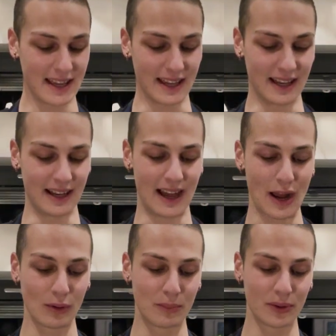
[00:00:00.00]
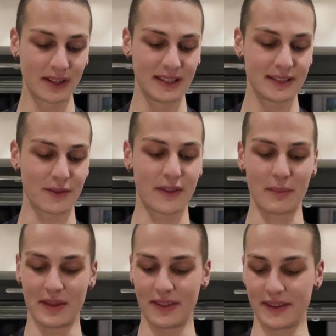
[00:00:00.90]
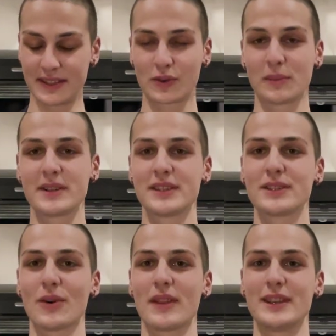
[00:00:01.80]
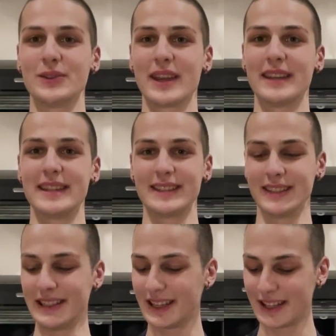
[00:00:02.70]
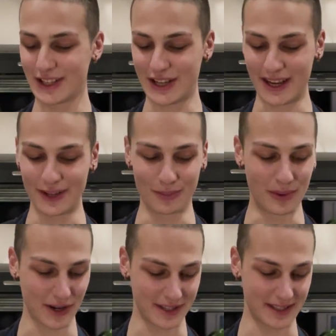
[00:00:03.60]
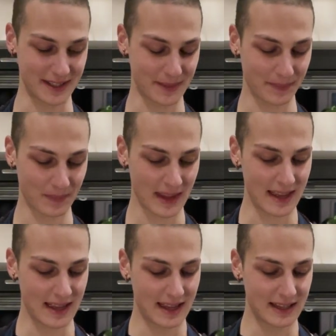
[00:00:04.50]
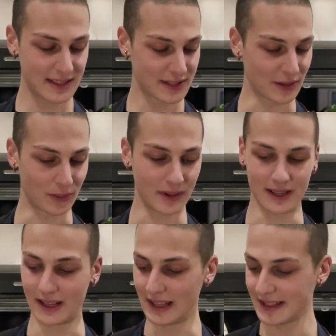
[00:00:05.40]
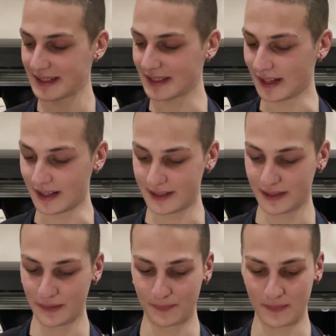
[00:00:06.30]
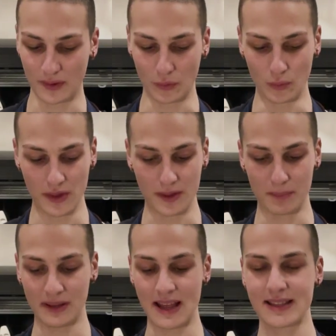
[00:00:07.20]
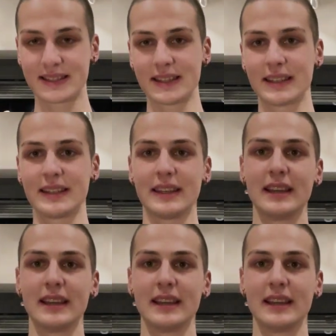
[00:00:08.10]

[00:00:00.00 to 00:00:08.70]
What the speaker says: I will put a list of them in the description so that you can easily check your boxes. So let's start with a plastic